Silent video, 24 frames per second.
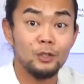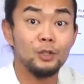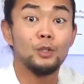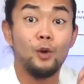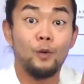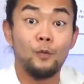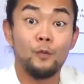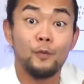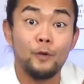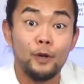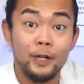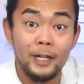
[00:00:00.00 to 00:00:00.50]

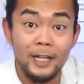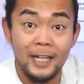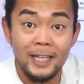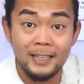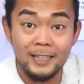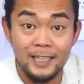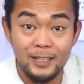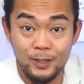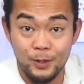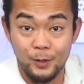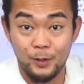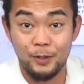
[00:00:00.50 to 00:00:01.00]
Don't forget
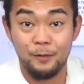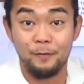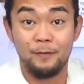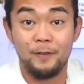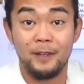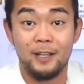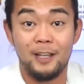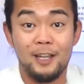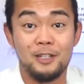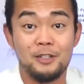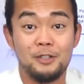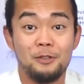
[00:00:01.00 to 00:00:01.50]
that
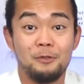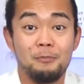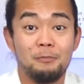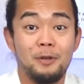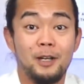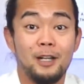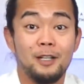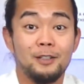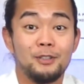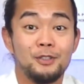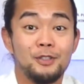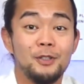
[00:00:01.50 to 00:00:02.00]
notification
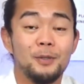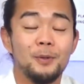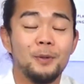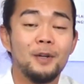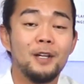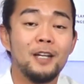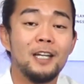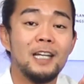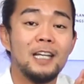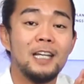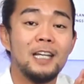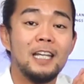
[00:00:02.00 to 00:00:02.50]
bell too.